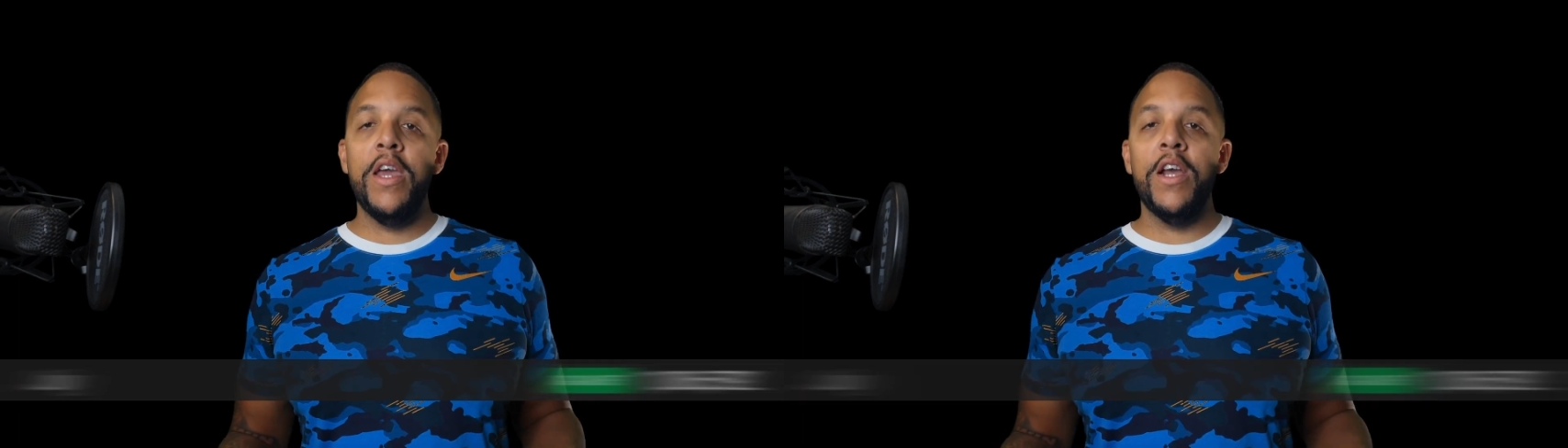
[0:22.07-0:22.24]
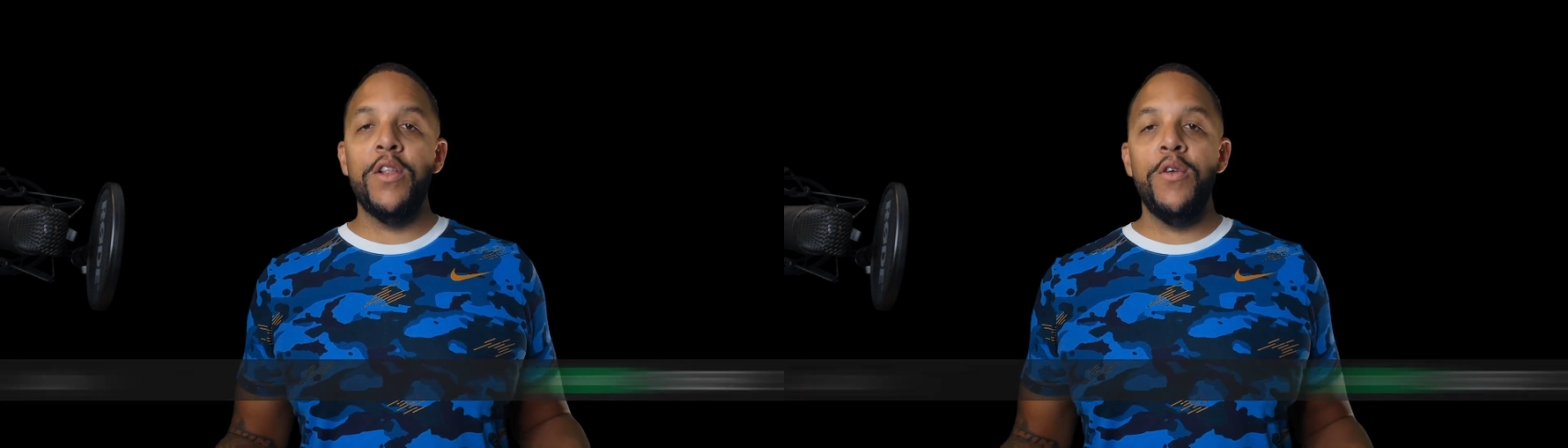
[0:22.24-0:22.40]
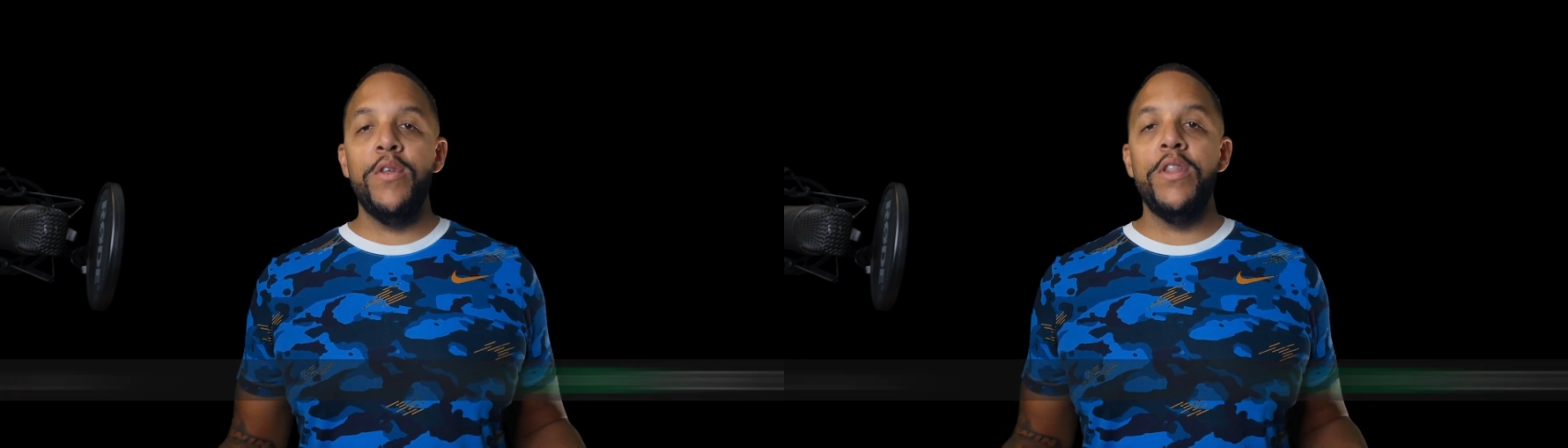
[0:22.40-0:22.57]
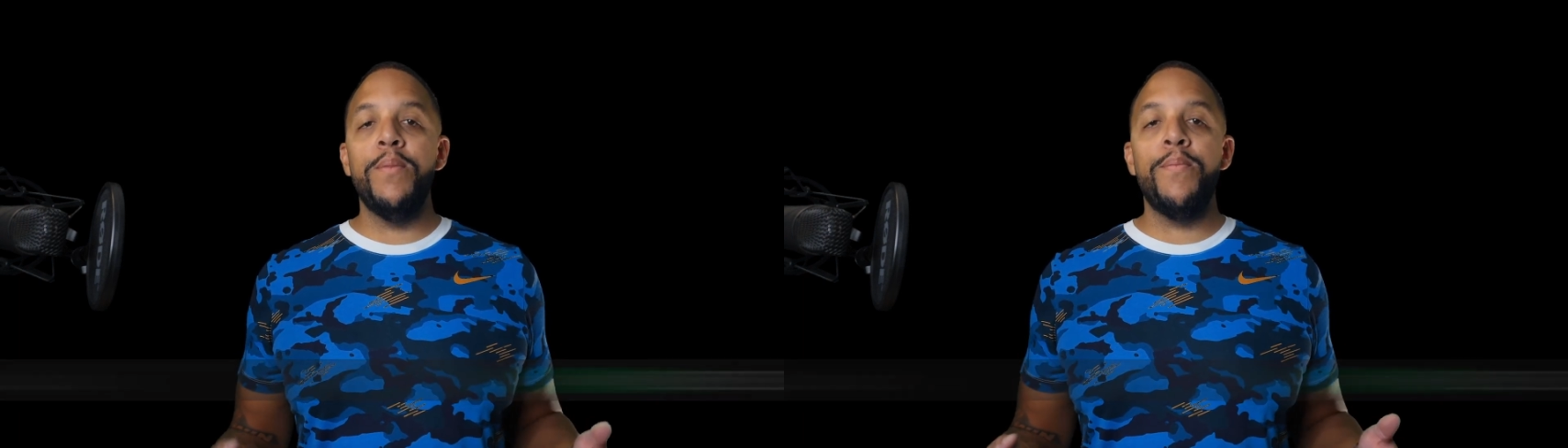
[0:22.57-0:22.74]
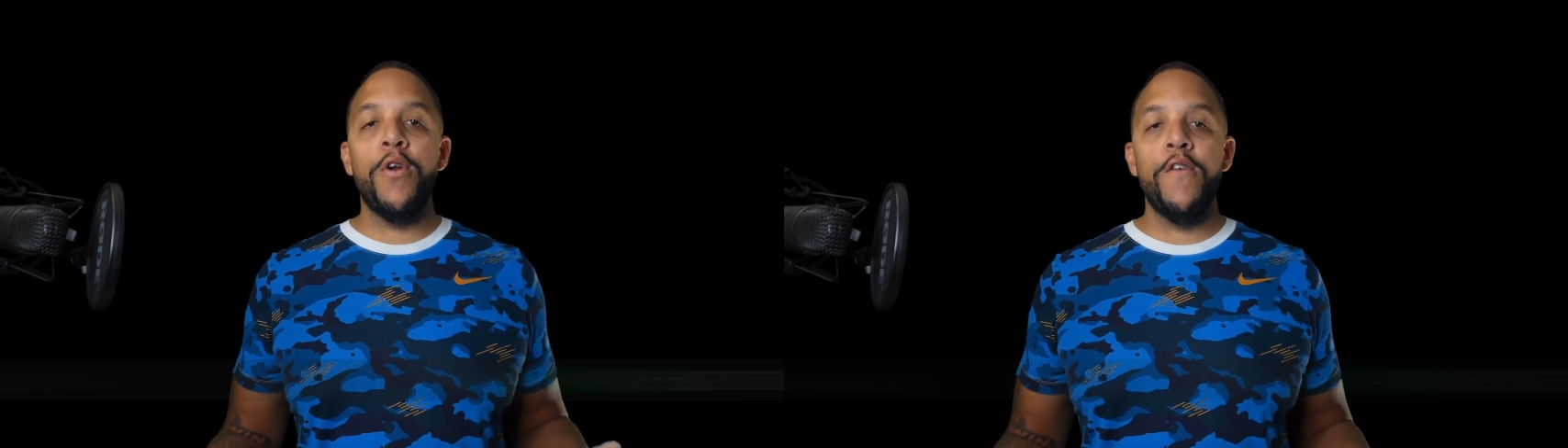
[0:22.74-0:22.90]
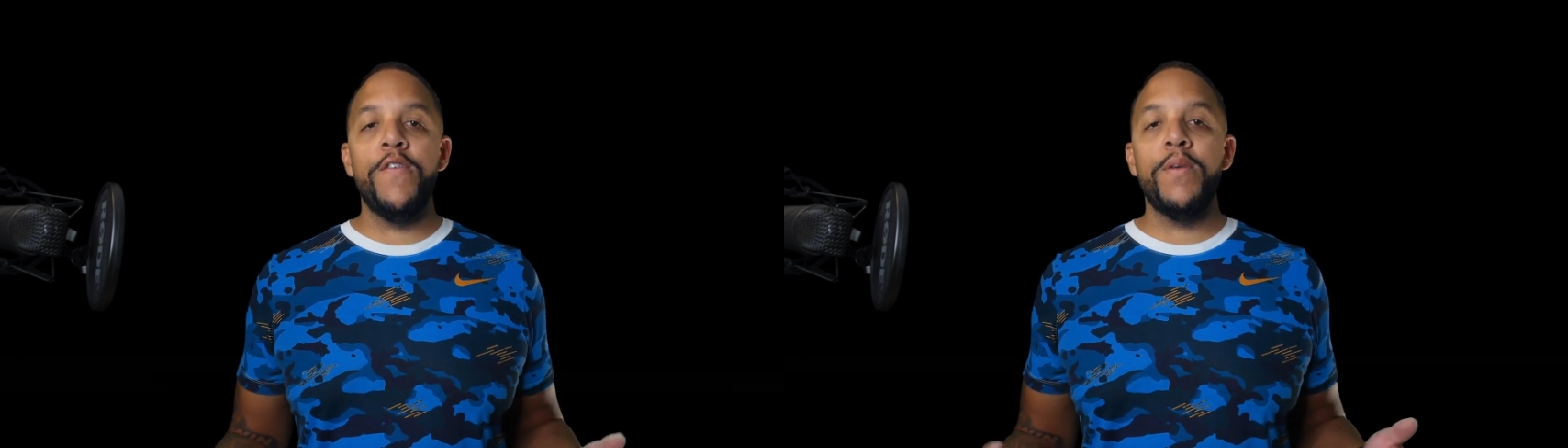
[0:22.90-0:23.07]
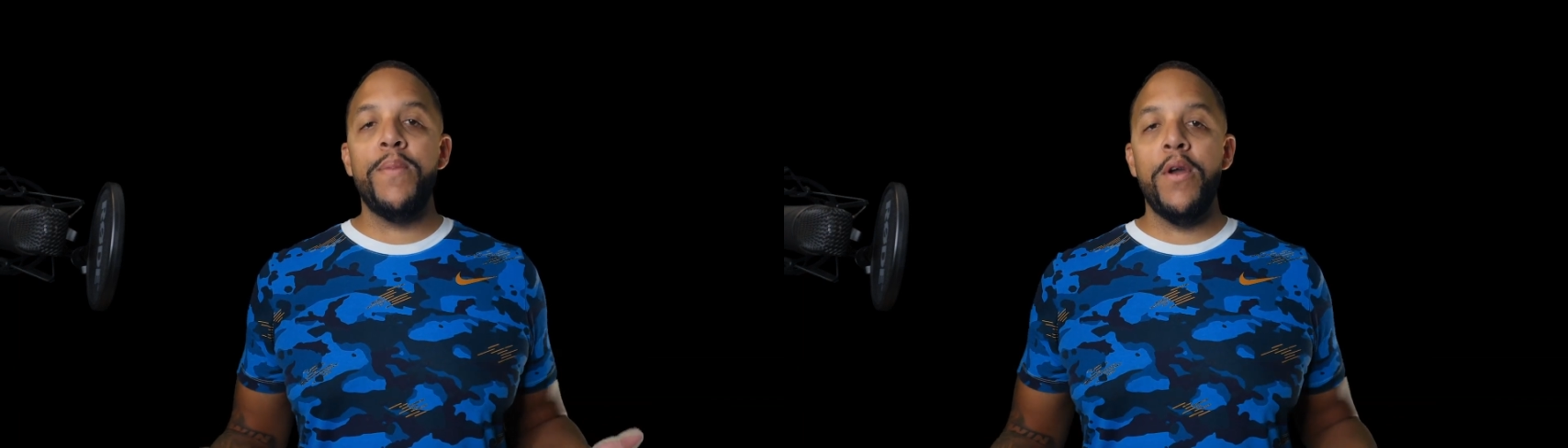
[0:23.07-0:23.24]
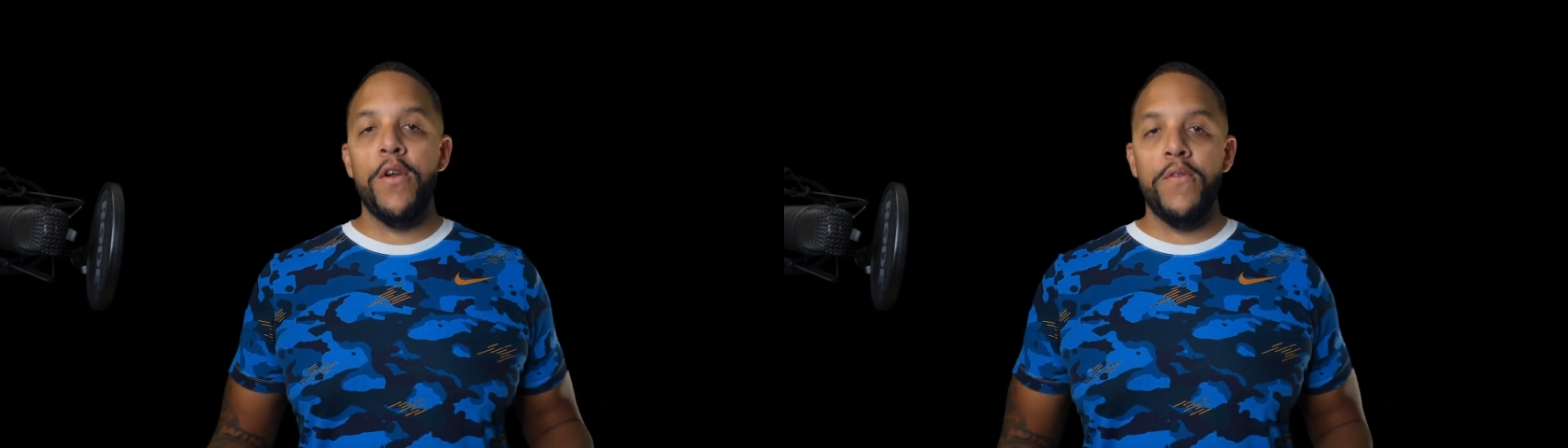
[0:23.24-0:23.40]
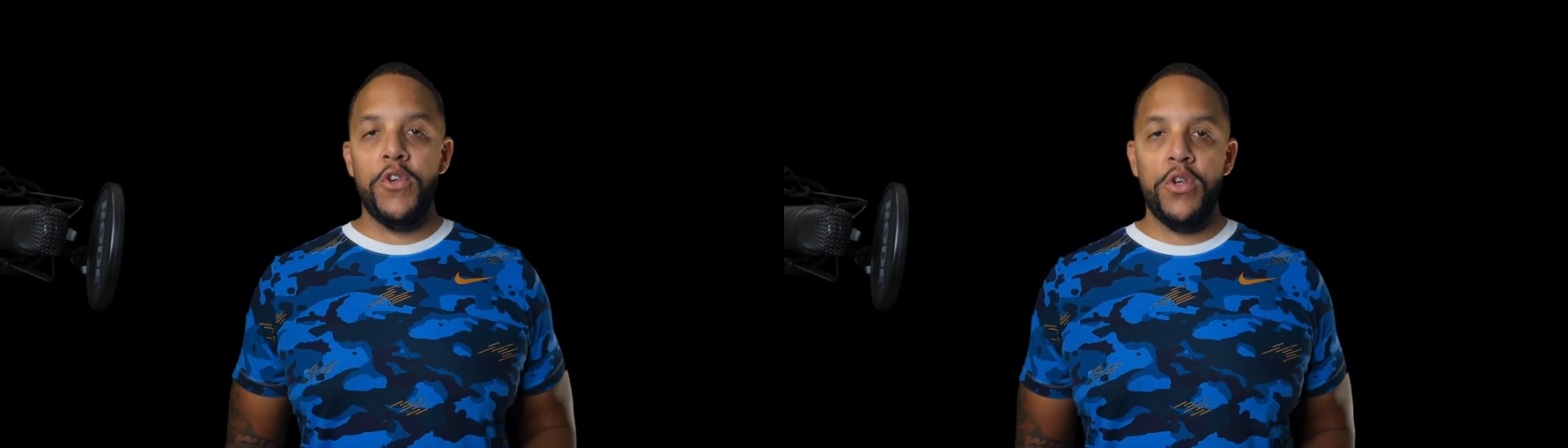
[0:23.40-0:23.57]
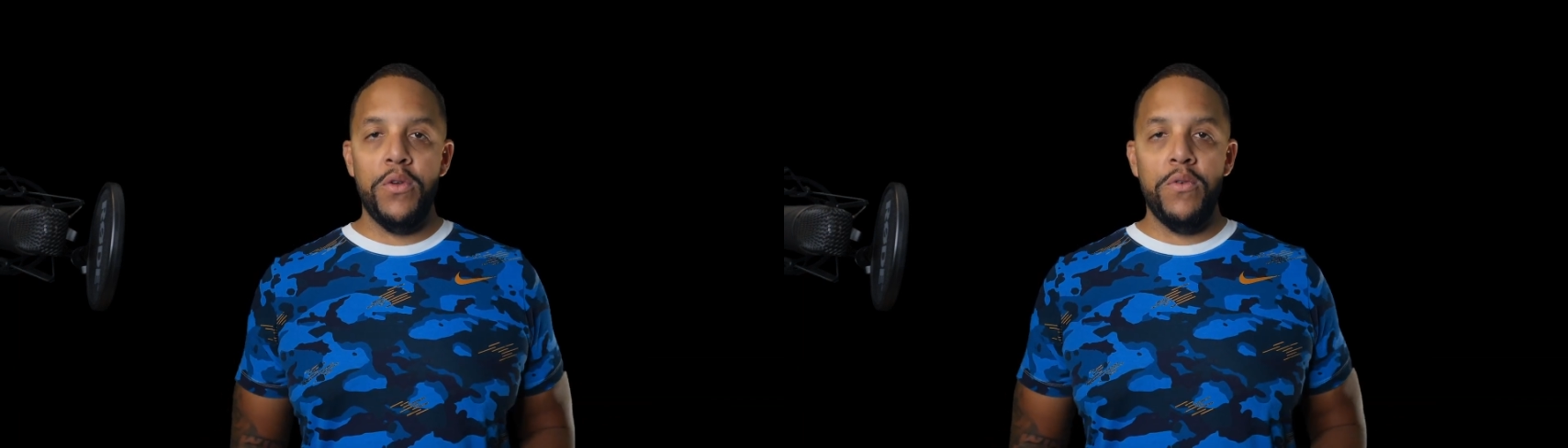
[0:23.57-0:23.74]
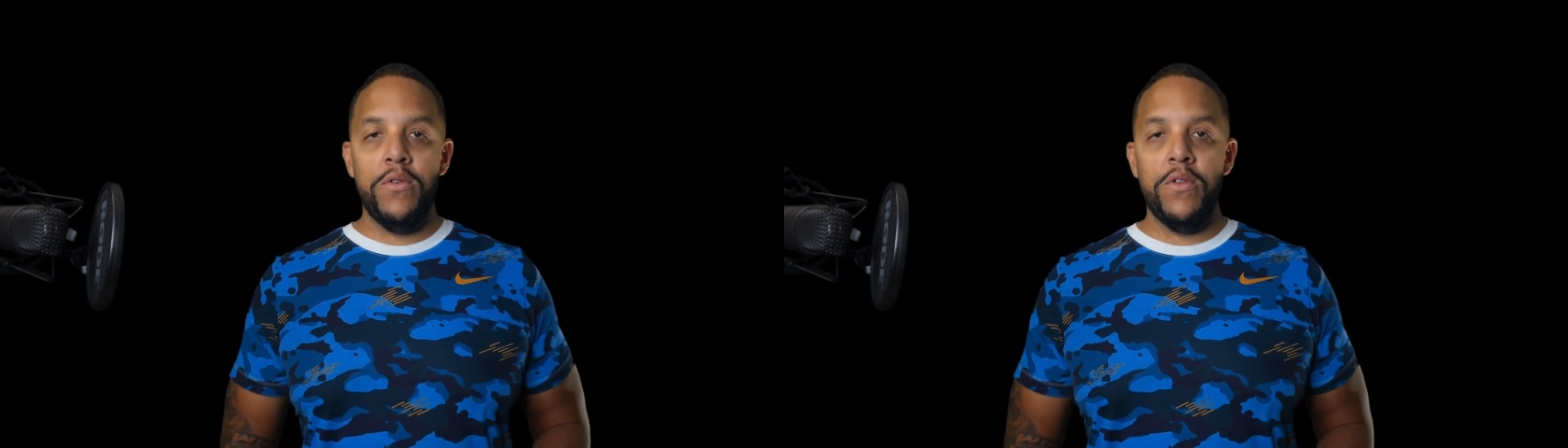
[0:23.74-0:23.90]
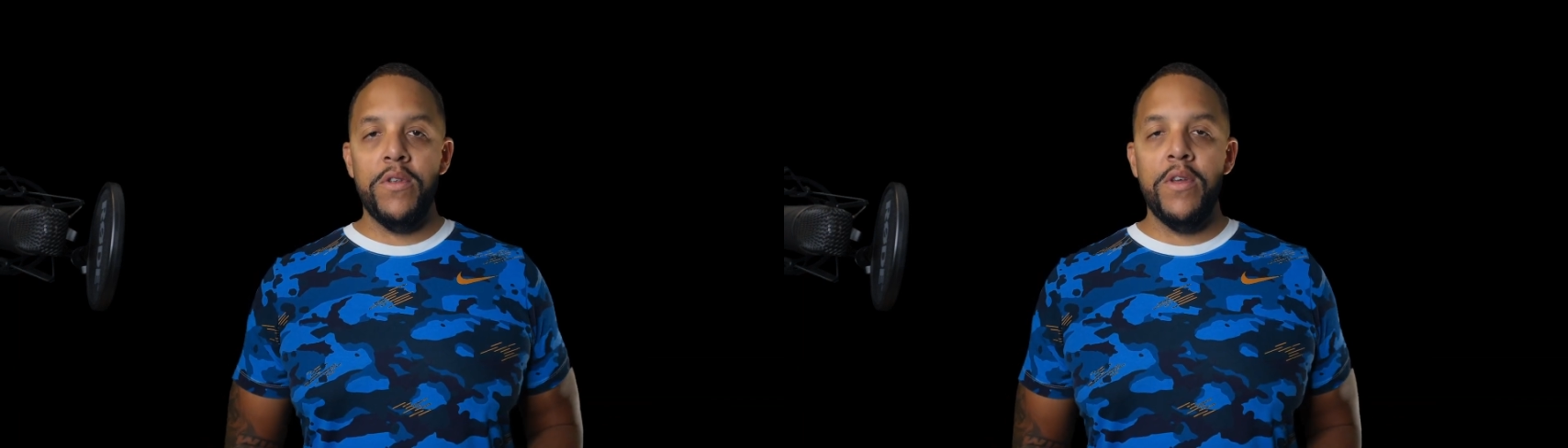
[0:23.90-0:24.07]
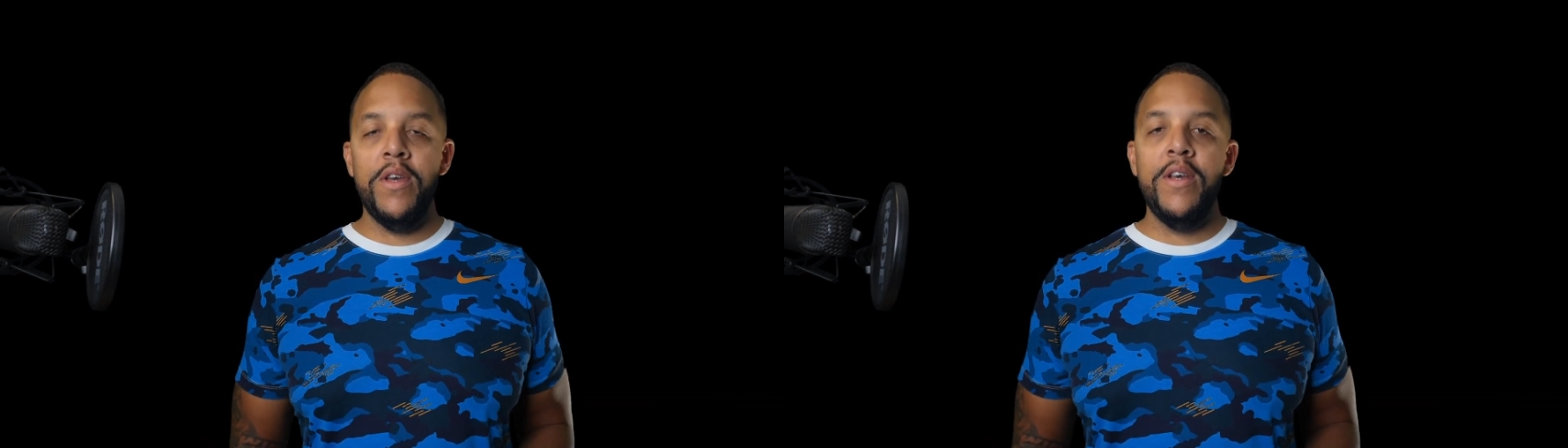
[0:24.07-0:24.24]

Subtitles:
including the perfect pair of shoes.